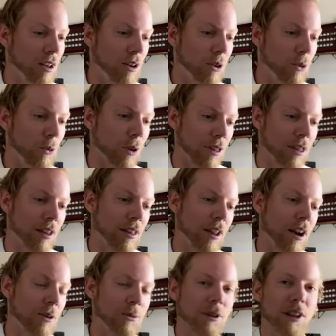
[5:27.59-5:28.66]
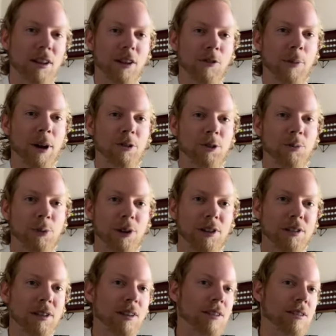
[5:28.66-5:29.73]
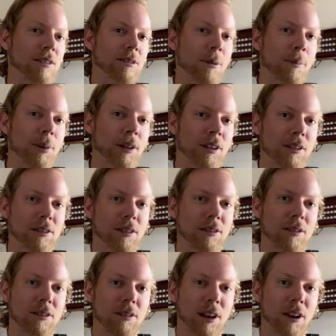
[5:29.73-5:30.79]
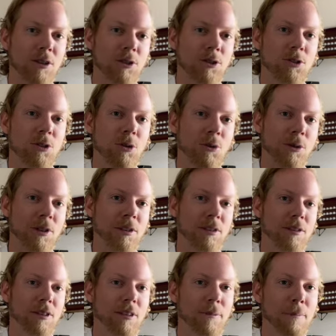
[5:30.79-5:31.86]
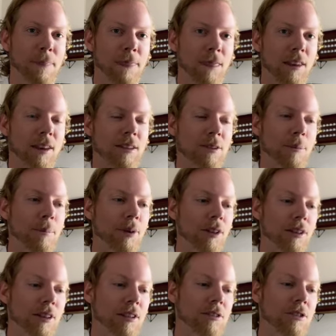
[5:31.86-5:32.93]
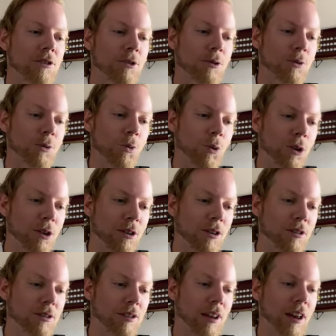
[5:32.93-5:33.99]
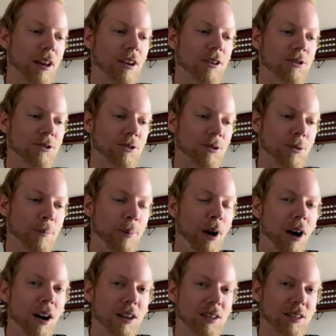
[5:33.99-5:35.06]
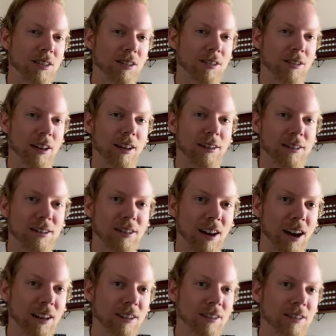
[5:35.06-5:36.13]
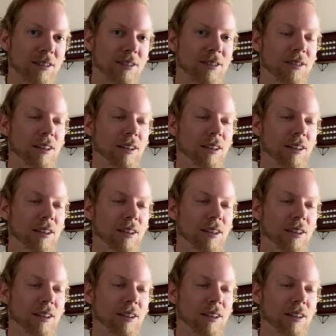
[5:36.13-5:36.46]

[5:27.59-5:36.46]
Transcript: One thing that I really love about Springsteen is his ability to tell stories. His ability to use words and also pauses and silence